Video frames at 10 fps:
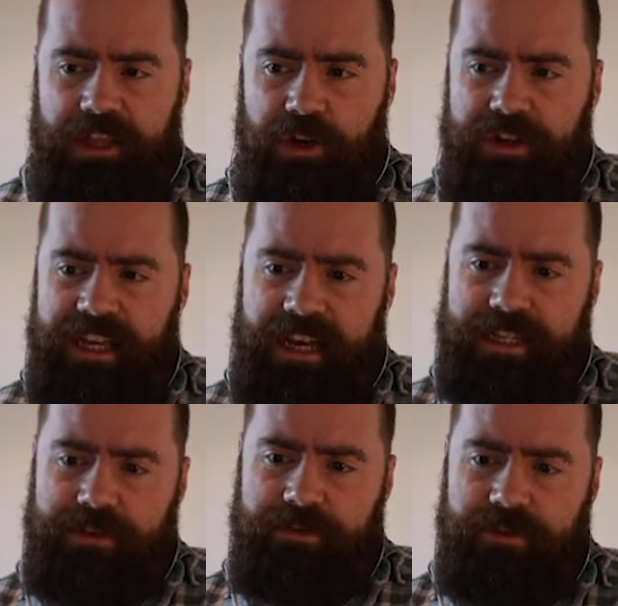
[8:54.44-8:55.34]
The other thing
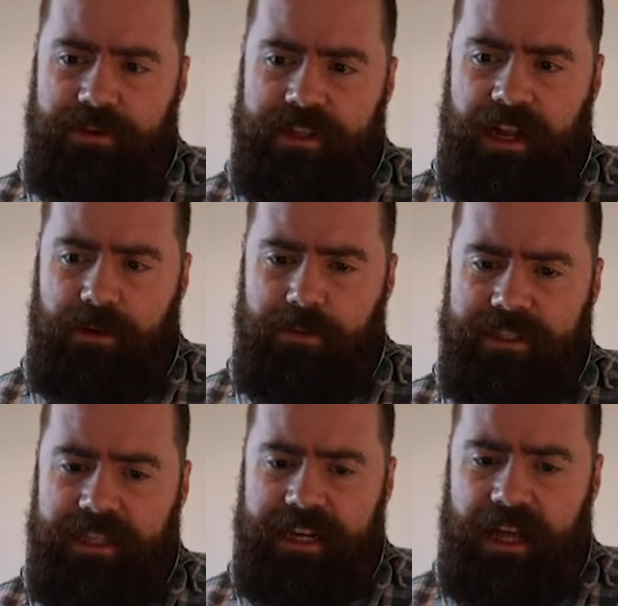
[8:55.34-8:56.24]
I sort of learned there was
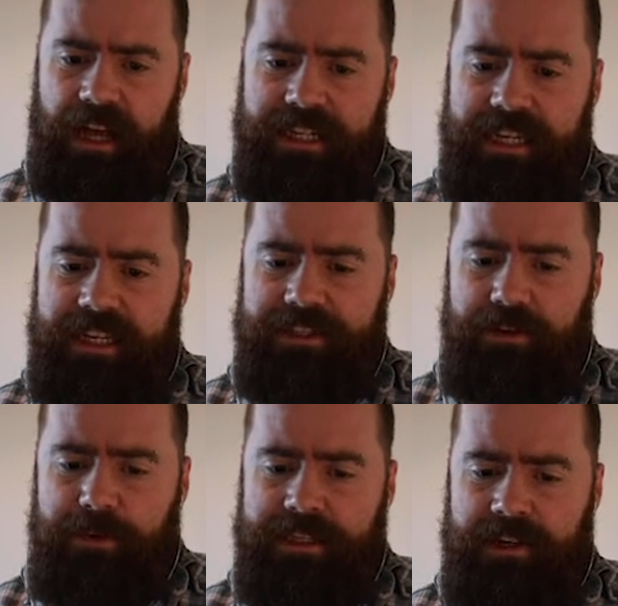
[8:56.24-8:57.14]
that ideas
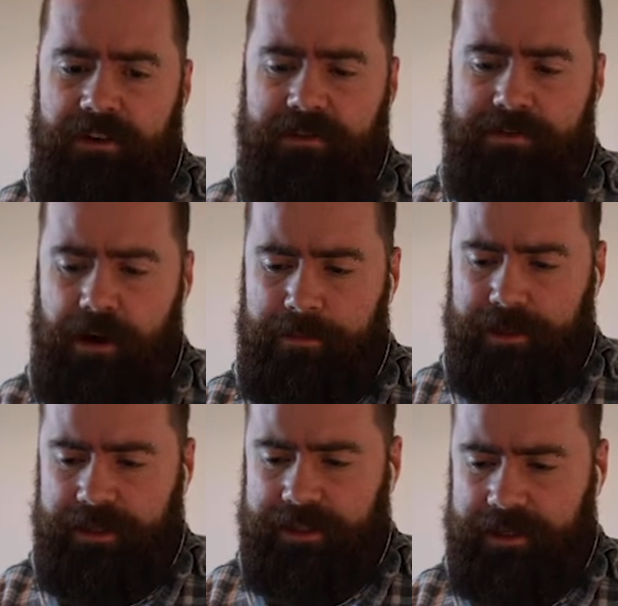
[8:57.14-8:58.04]
always serve a
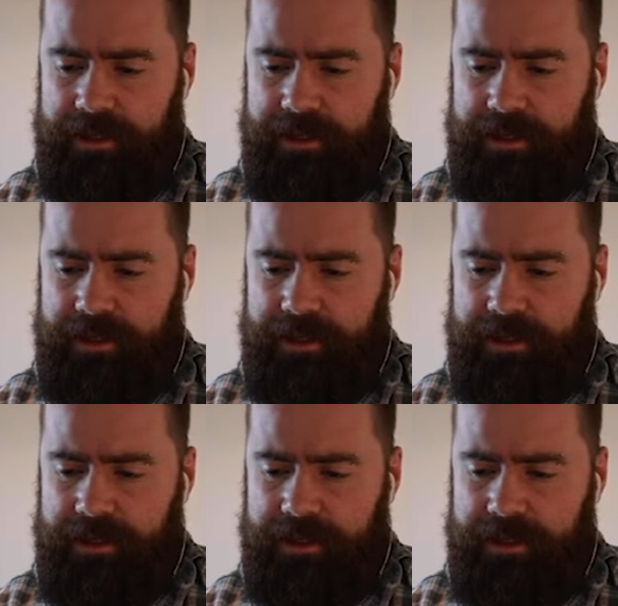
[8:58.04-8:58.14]
purpose.